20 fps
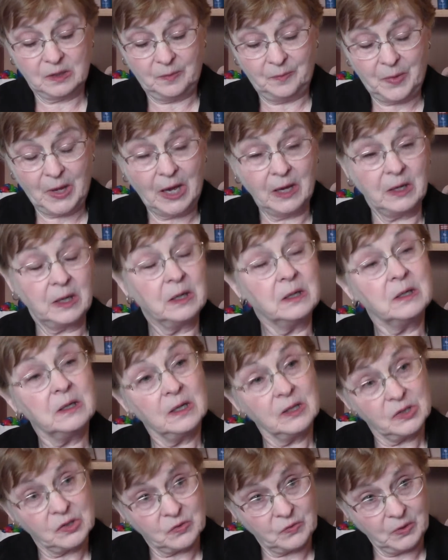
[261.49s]
about
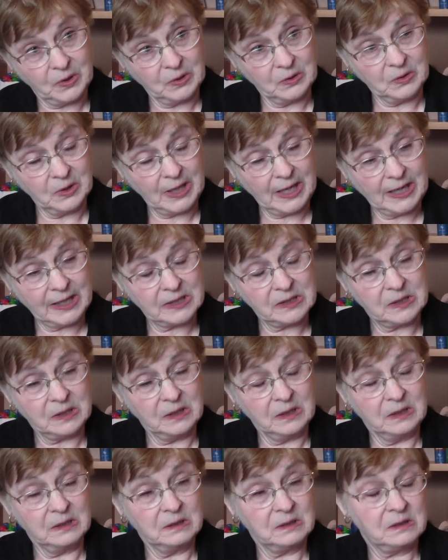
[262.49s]
industrial
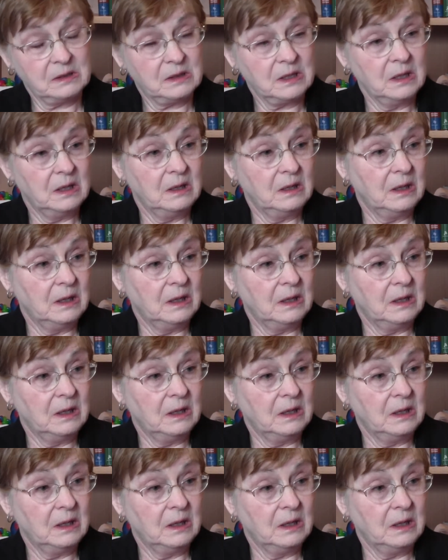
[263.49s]
accidents.